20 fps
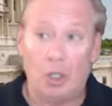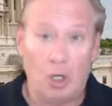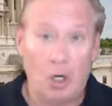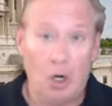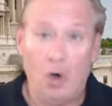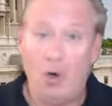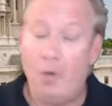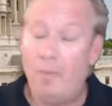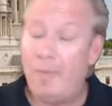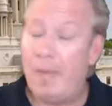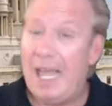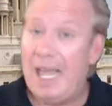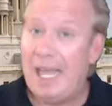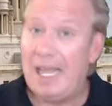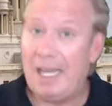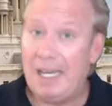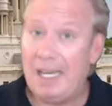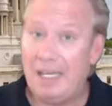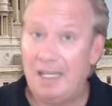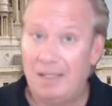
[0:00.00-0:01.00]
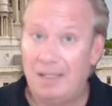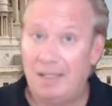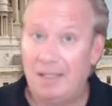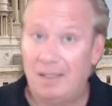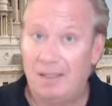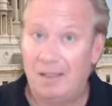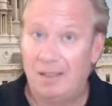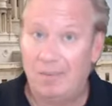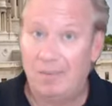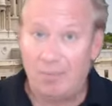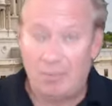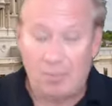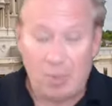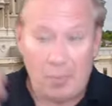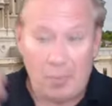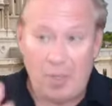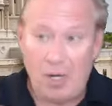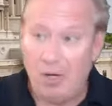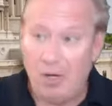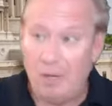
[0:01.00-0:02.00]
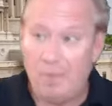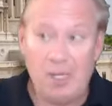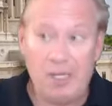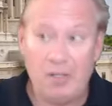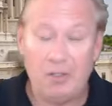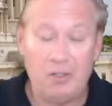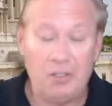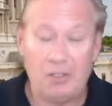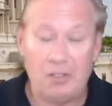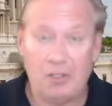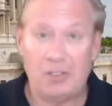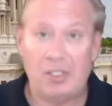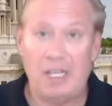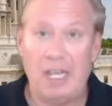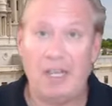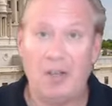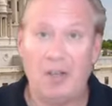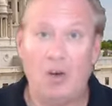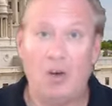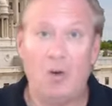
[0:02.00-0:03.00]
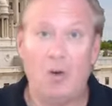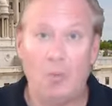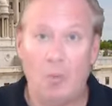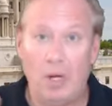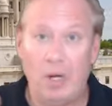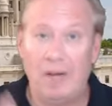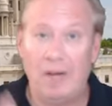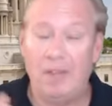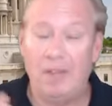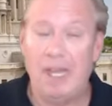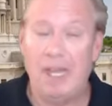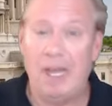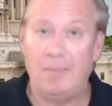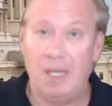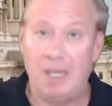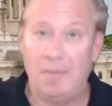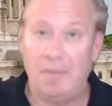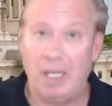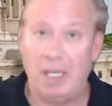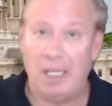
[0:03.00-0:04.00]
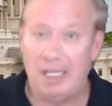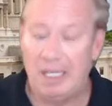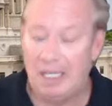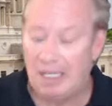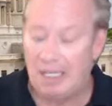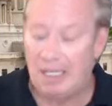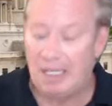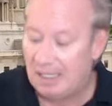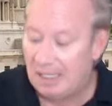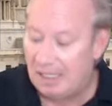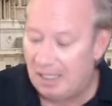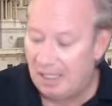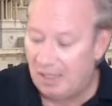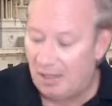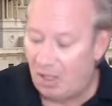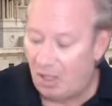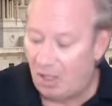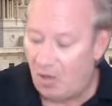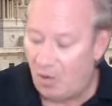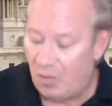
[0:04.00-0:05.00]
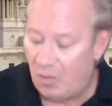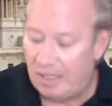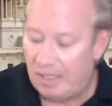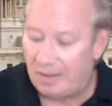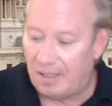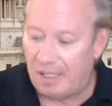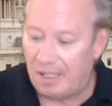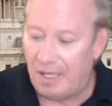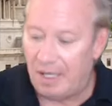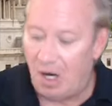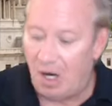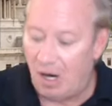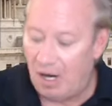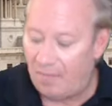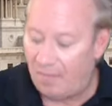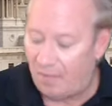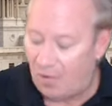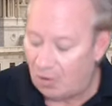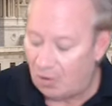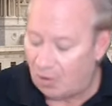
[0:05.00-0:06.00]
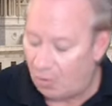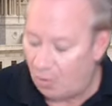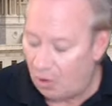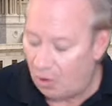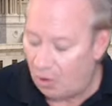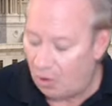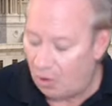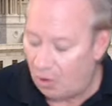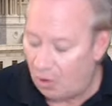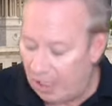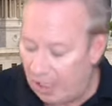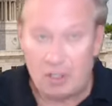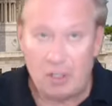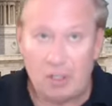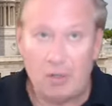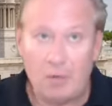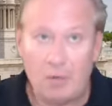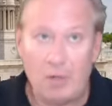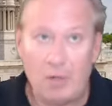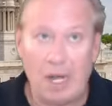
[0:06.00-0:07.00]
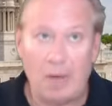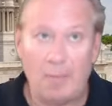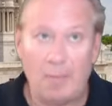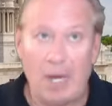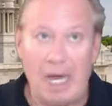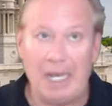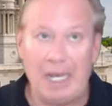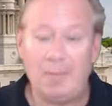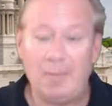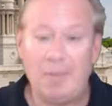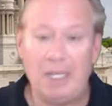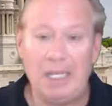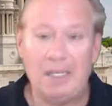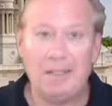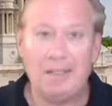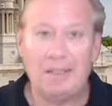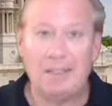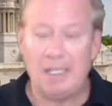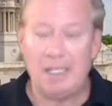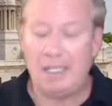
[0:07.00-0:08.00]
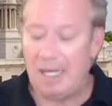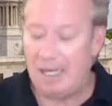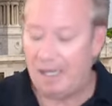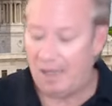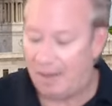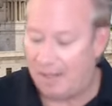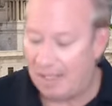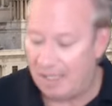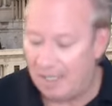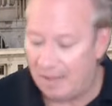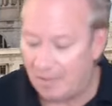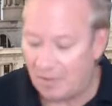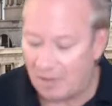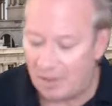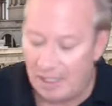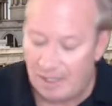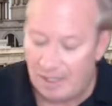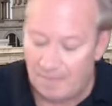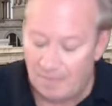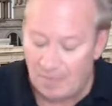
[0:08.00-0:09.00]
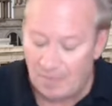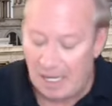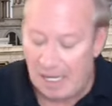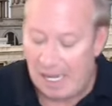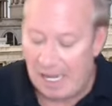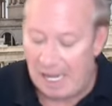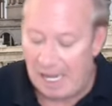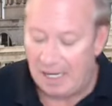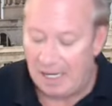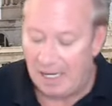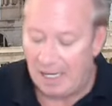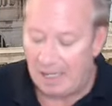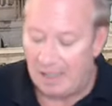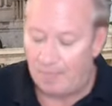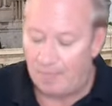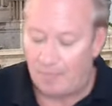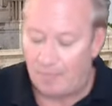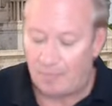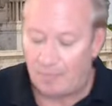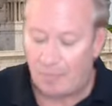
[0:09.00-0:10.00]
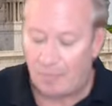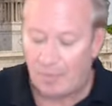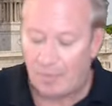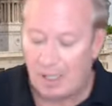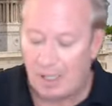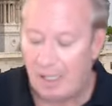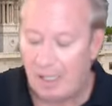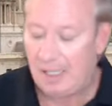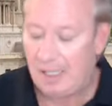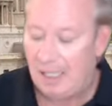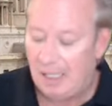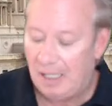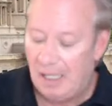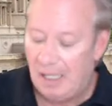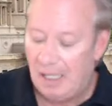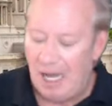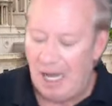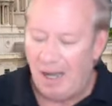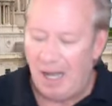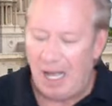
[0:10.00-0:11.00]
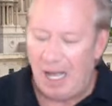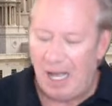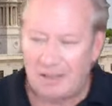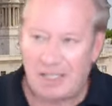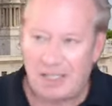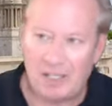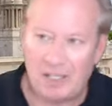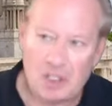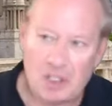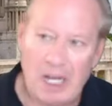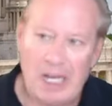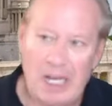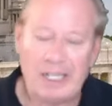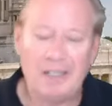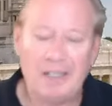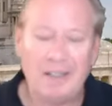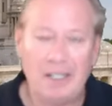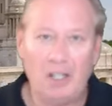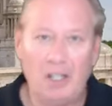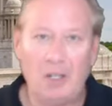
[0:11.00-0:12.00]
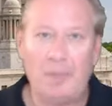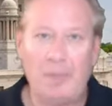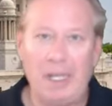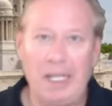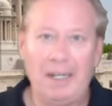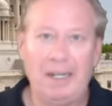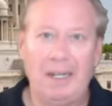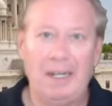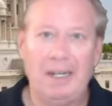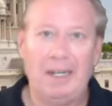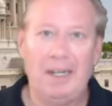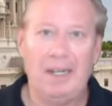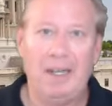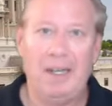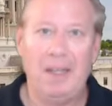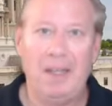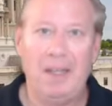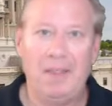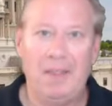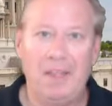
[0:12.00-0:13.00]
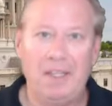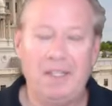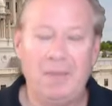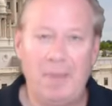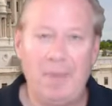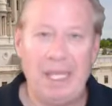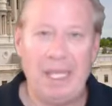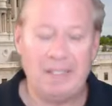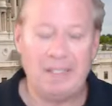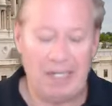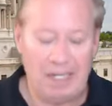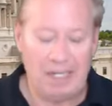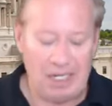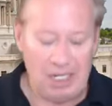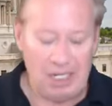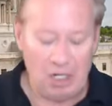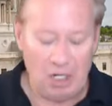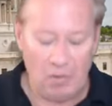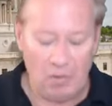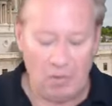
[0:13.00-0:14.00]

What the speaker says: homemade prepared meal and just take home, whatever that may be. The Coesit Inn. All right, folks. Well, good afternoon. Now, behind me is the Den of Thieves. And I'll touch on a little bit the debate tonight.